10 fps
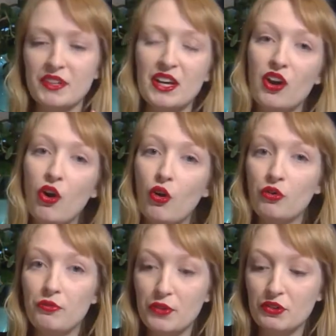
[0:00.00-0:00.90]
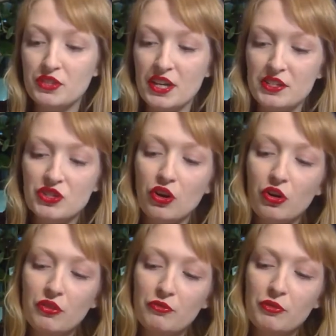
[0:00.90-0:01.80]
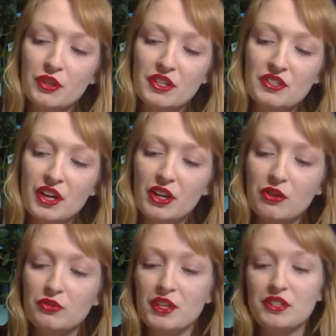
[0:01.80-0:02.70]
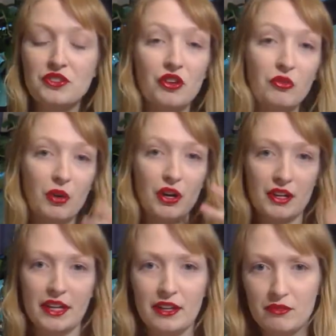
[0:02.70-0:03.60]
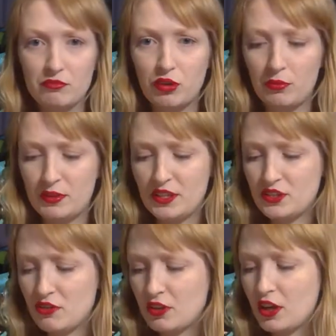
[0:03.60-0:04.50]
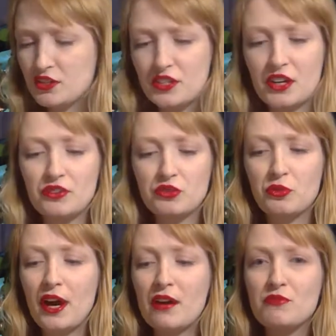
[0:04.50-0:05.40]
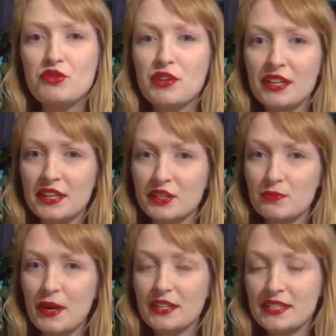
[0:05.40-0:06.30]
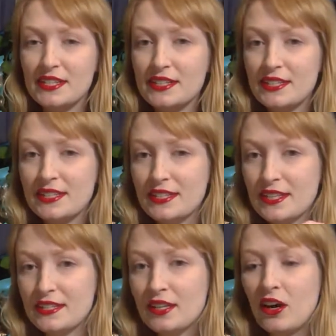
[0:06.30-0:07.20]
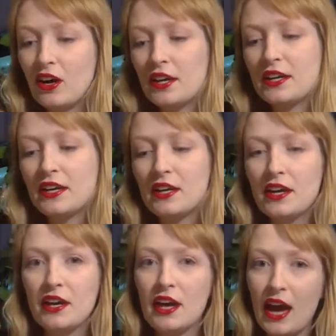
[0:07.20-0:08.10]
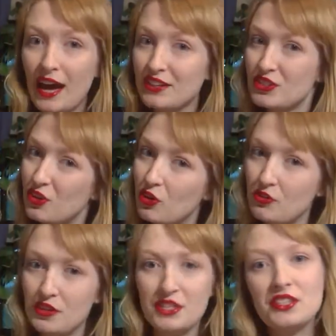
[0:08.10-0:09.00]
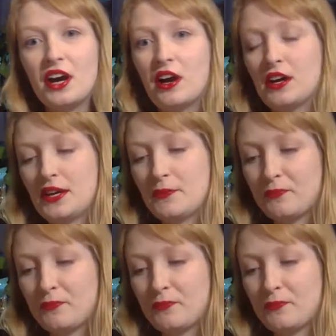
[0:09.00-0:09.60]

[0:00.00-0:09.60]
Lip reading: Or the filter is not fully cycled, is not working properly. So an uncycled aquarium, you can expect to either see this high and or this high.